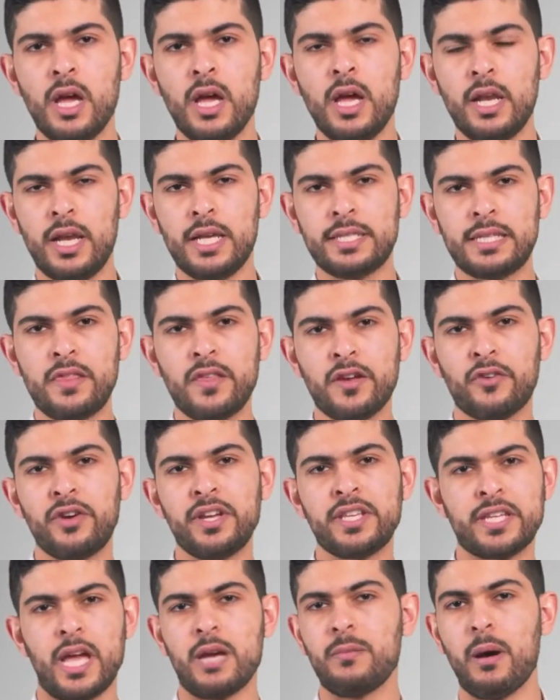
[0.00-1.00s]
let's say that
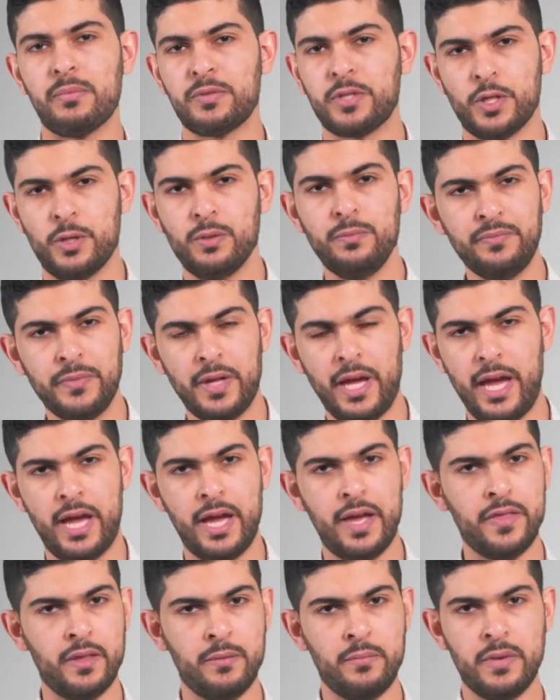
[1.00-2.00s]
Greece came up to you
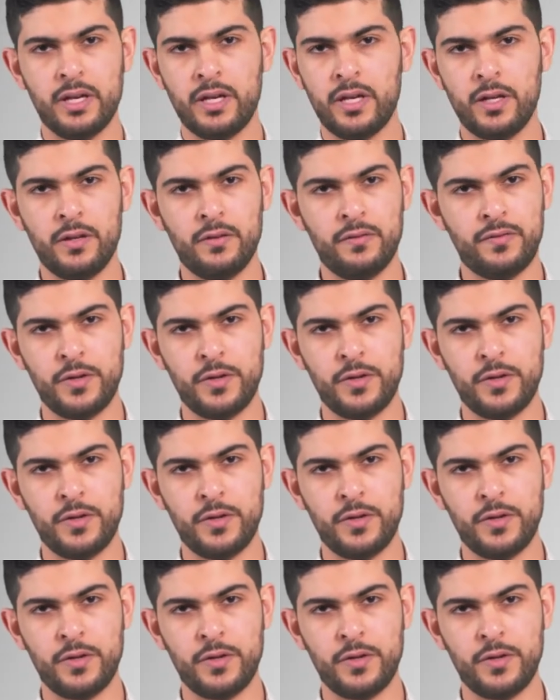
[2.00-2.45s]
in the middle of,